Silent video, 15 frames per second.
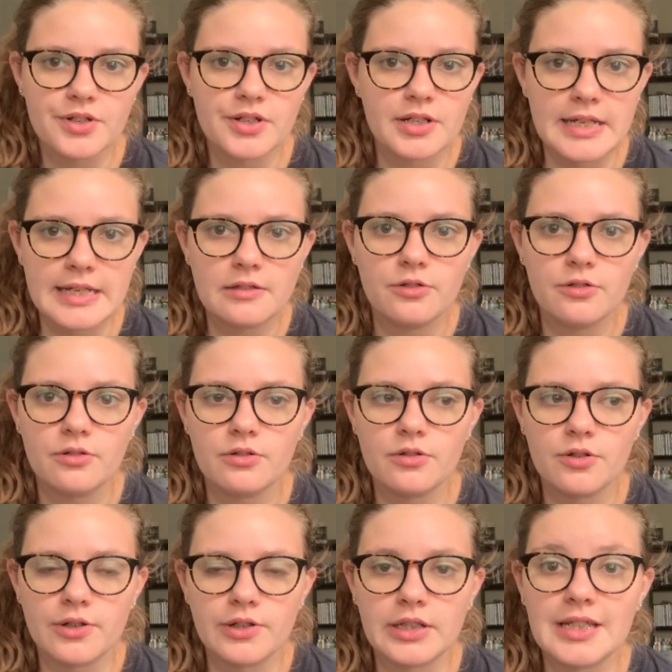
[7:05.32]
a day
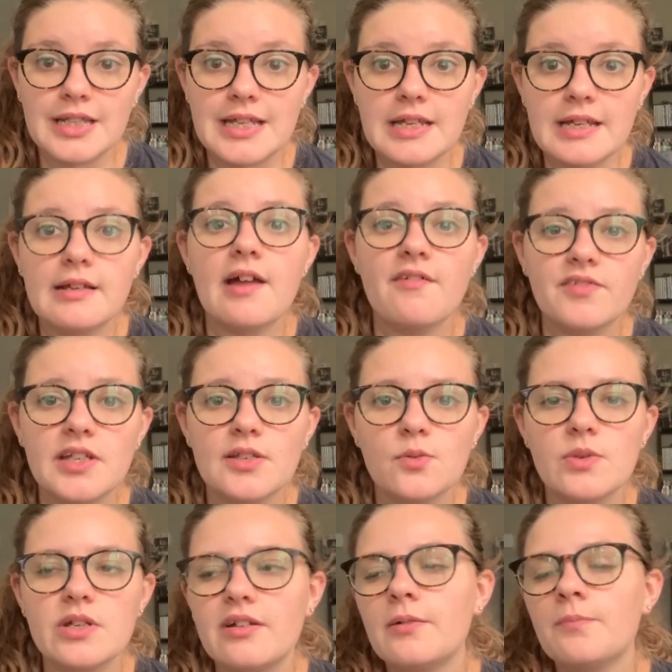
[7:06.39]
during the heaviest
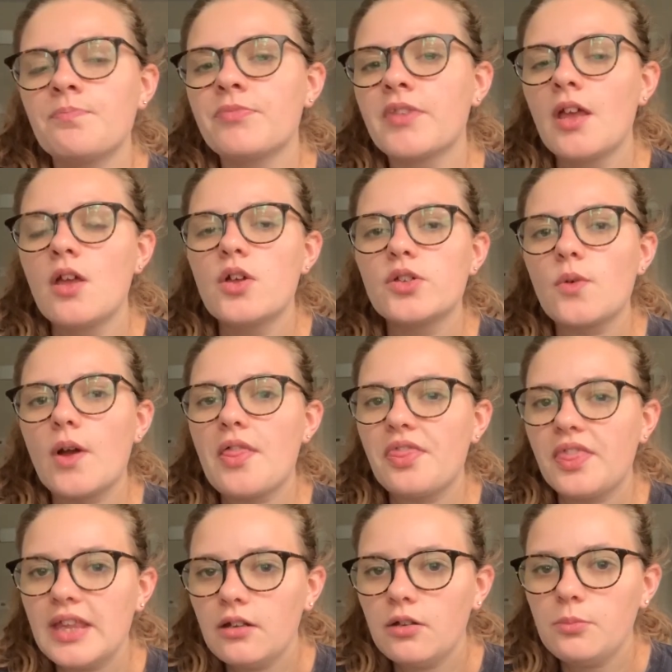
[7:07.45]
week. So I
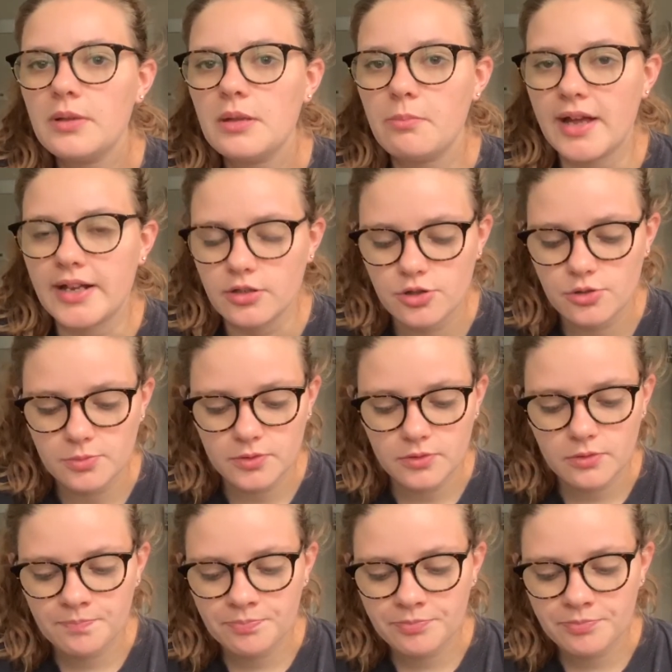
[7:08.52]
think it'll be manageable.